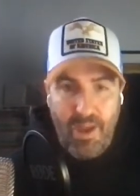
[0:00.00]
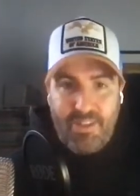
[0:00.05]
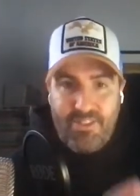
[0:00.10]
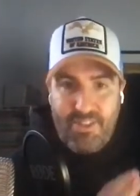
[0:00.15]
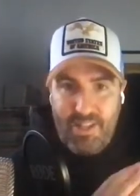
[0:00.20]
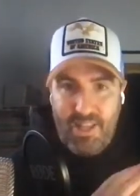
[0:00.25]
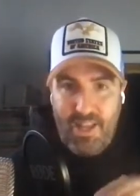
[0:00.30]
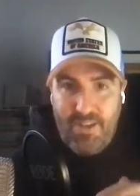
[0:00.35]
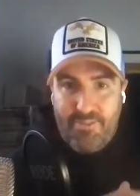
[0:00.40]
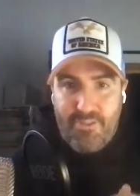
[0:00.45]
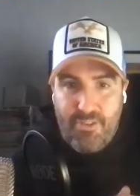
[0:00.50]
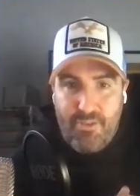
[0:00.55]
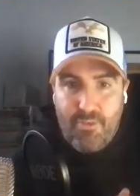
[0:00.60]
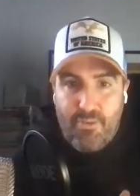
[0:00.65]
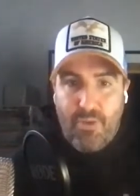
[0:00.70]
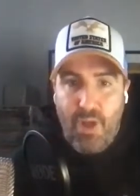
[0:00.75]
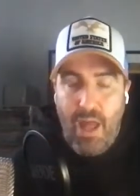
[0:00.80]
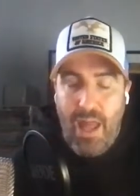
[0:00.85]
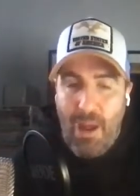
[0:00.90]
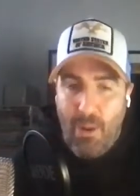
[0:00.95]
you actually
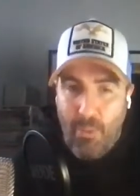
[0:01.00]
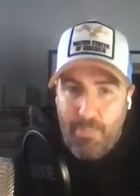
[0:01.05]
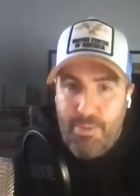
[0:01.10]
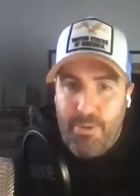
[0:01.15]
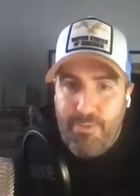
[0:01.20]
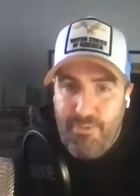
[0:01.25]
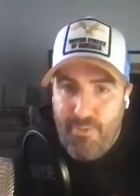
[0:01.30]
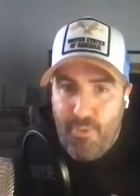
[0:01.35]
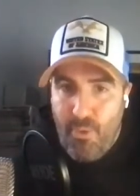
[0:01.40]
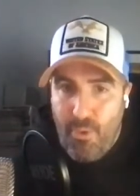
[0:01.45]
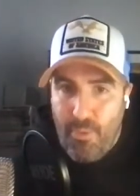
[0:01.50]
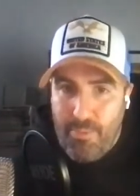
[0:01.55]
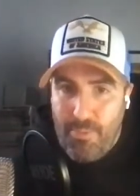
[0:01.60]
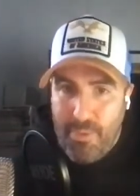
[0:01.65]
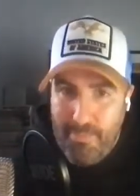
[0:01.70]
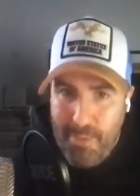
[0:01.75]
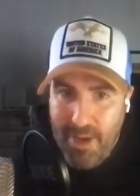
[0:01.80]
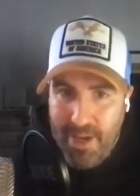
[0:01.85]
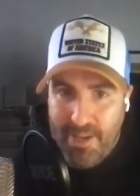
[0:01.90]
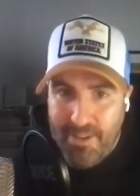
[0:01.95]
have to
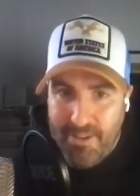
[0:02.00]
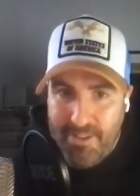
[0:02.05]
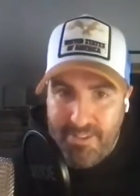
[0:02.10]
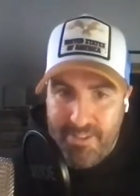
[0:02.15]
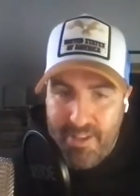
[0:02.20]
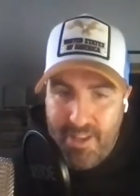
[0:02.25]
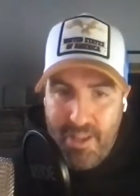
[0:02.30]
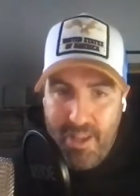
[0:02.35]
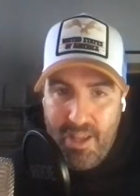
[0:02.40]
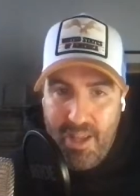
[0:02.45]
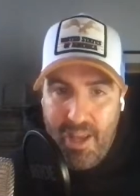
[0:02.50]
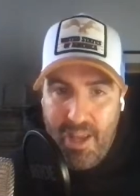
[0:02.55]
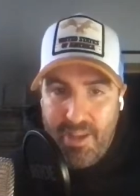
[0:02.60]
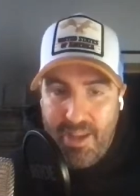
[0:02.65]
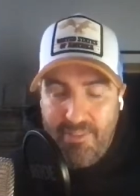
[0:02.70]
outperform the miners.